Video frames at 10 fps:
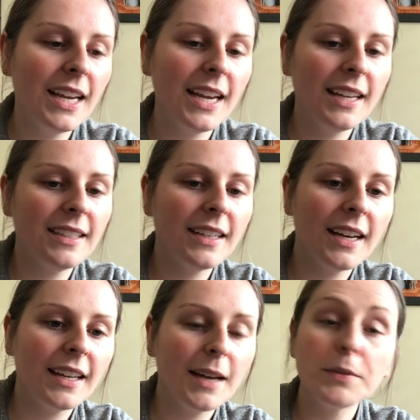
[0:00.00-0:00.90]
and
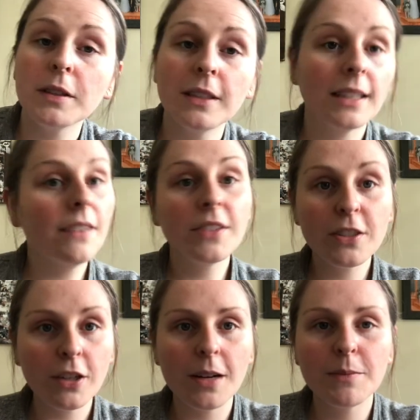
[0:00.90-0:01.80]
I absolutely love the
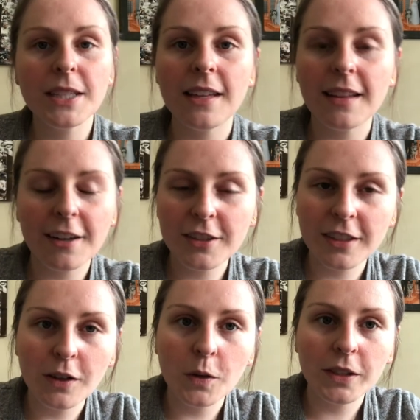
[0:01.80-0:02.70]
scrubs, and they are
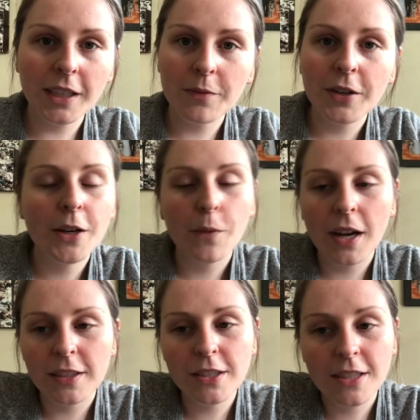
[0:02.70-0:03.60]
still holding up very
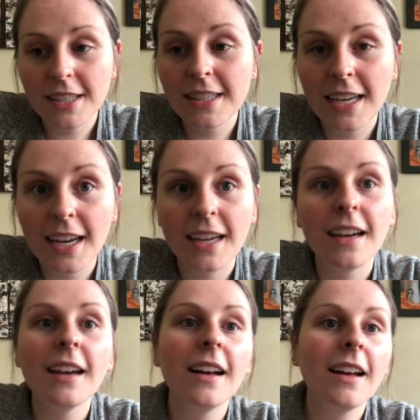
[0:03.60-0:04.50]
well to this day
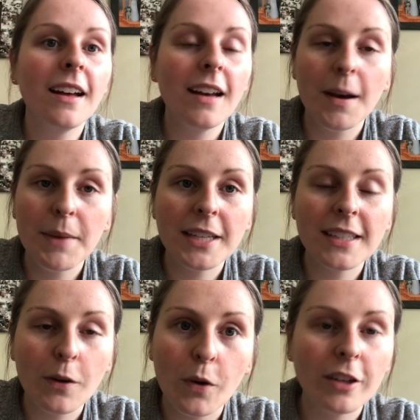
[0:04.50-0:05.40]

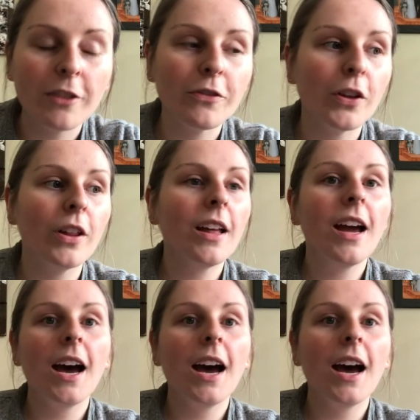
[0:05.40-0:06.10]
amazing, wonderful.